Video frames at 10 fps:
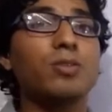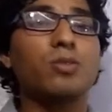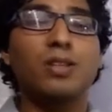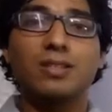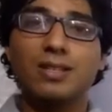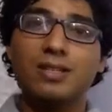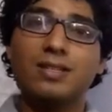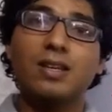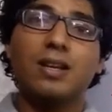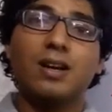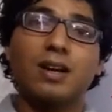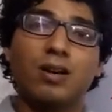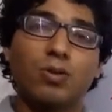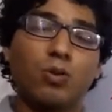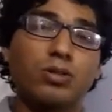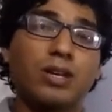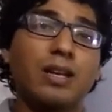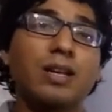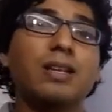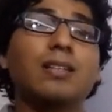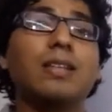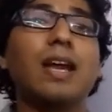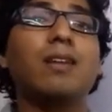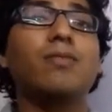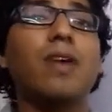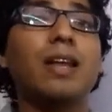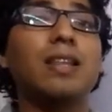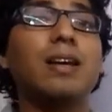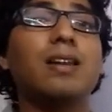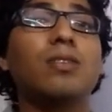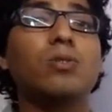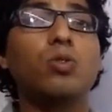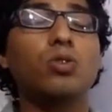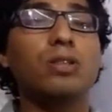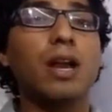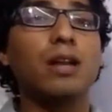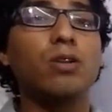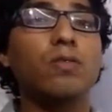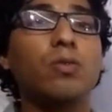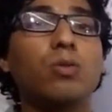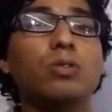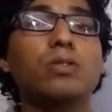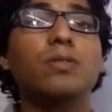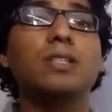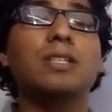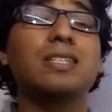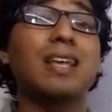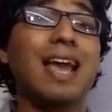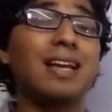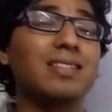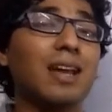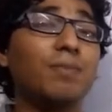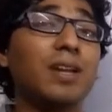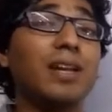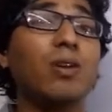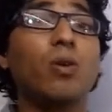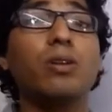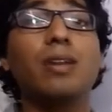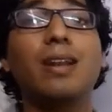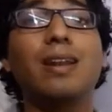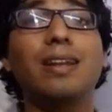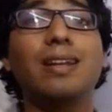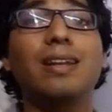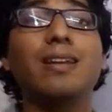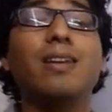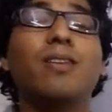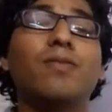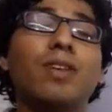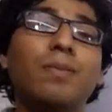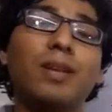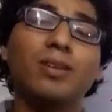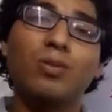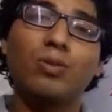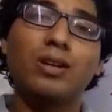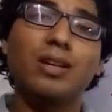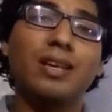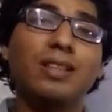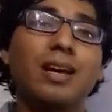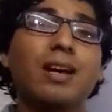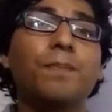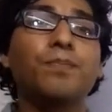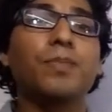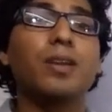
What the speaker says: So this is a question that whether those kind of goods which is exempted or nil rated will be included in the